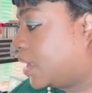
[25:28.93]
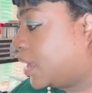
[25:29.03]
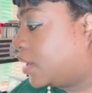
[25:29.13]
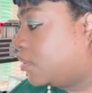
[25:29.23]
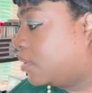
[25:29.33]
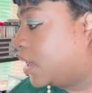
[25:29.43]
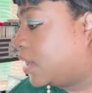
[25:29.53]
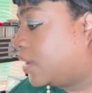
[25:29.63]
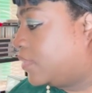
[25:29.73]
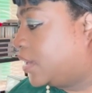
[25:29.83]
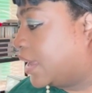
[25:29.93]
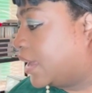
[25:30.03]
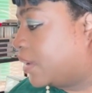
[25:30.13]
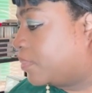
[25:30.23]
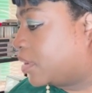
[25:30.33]
I do not have the
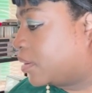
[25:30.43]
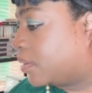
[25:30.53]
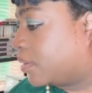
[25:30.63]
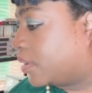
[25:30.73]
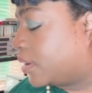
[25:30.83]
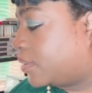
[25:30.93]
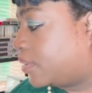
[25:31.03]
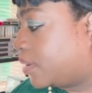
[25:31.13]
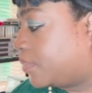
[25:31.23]
time, sir. I do not